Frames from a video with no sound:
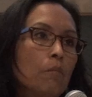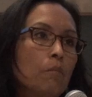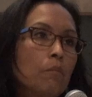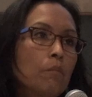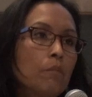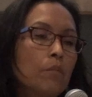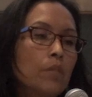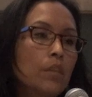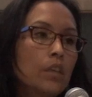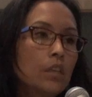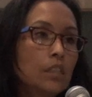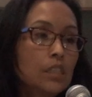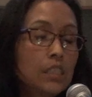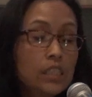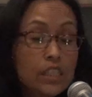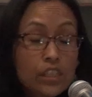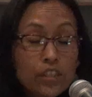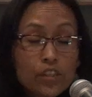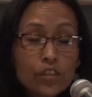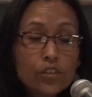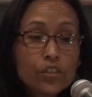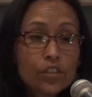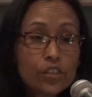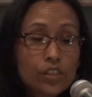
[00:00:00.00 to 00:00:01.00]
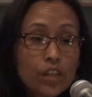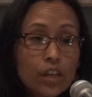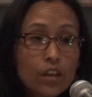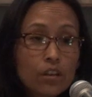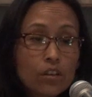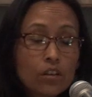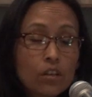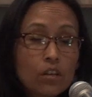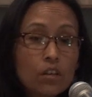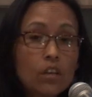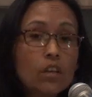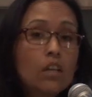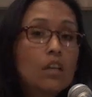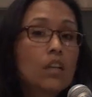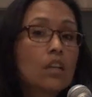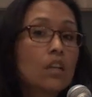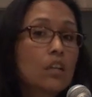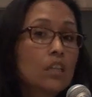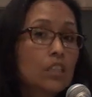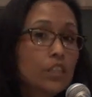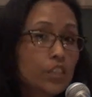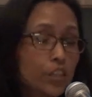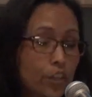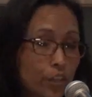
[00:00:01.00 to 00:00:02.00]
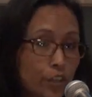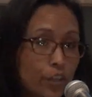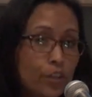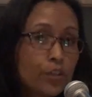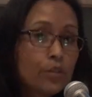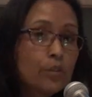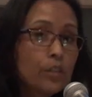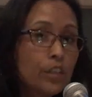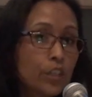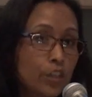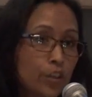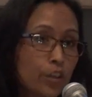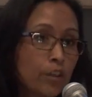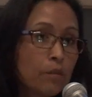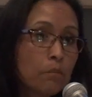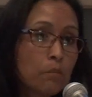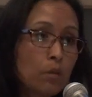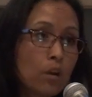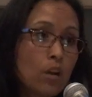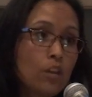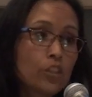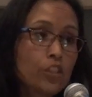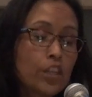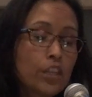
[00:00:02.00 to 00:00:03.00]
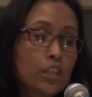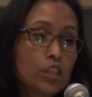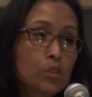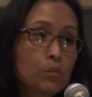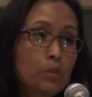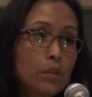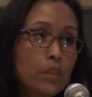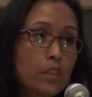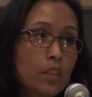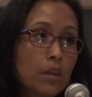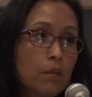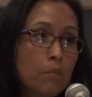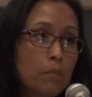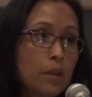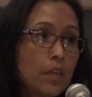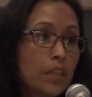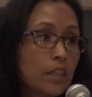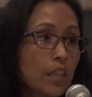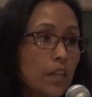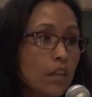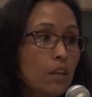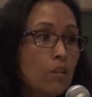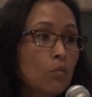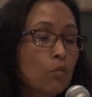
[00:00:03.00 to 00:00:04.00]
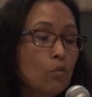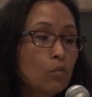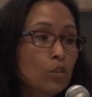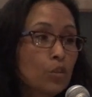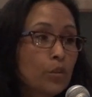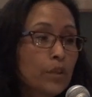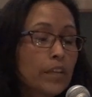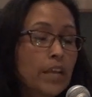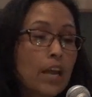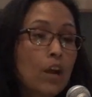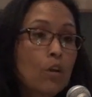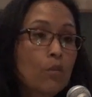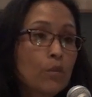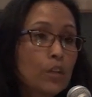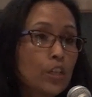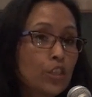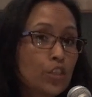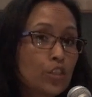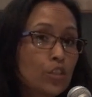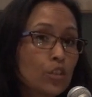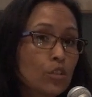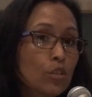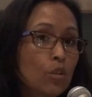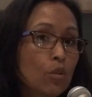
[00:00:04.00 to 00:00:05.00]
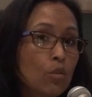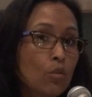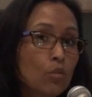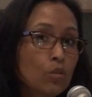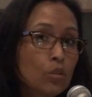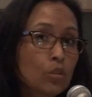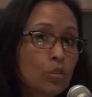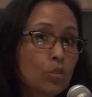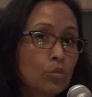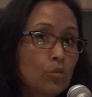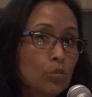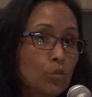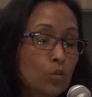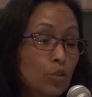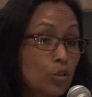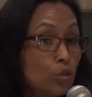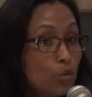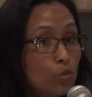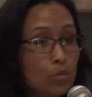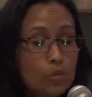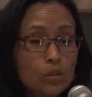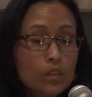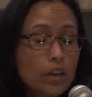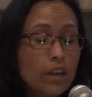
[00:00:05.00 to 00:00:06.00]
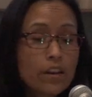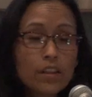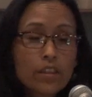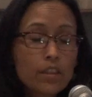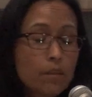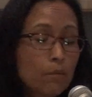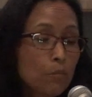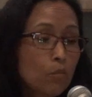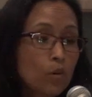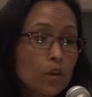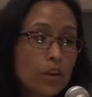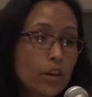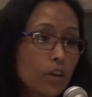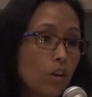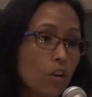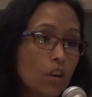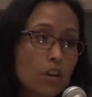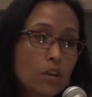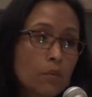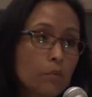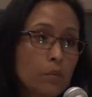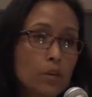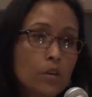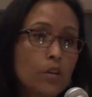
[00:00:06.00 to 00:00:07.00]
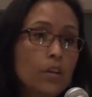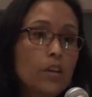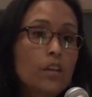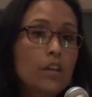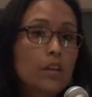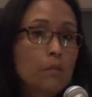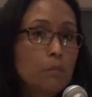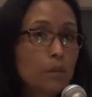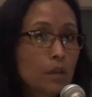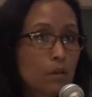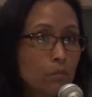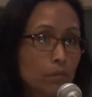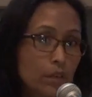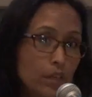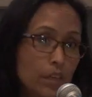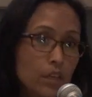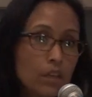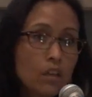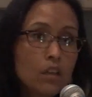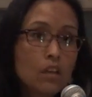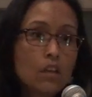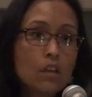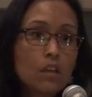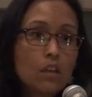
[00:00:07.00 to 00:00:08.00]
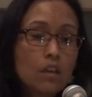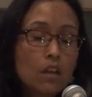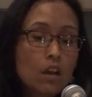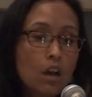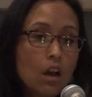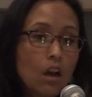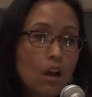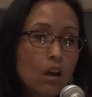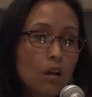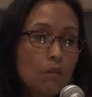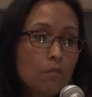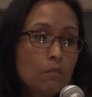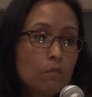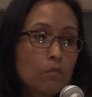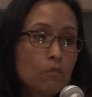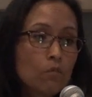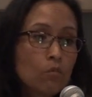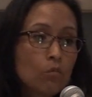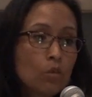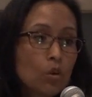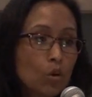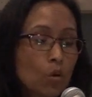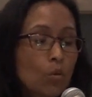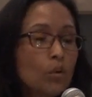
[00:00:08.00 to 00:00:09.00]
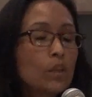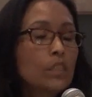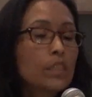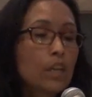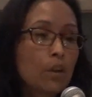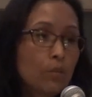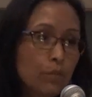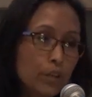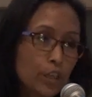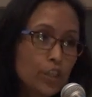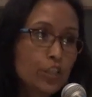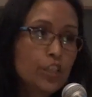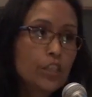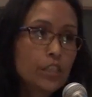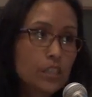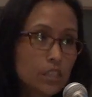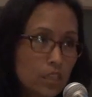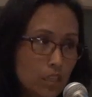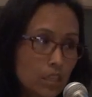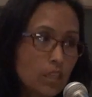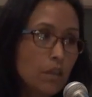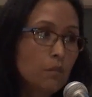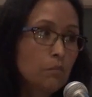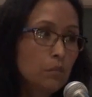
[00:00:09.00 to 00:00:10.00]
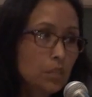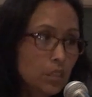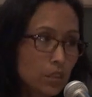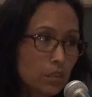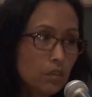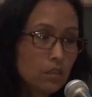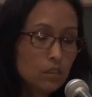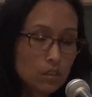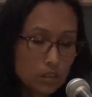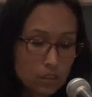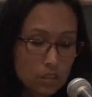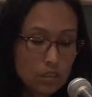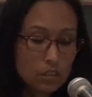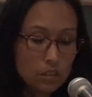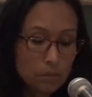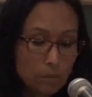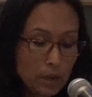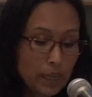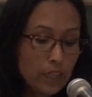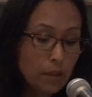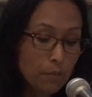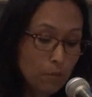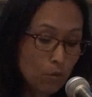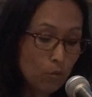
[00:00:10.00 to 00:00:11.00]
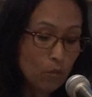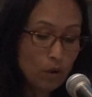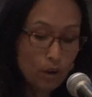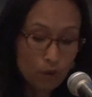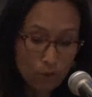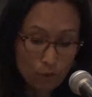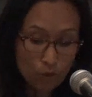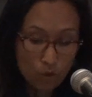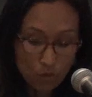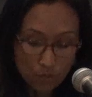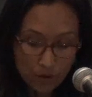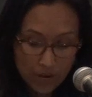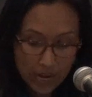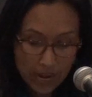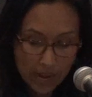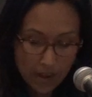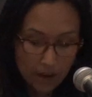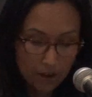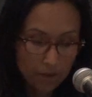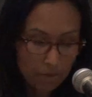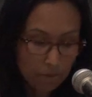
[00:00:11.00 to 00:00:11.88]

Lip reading: the senior center, continually doing projects with them, and then doing outreach to local schools who, none of them were in our community, but we were always outreaching to them to make them aware of what we had.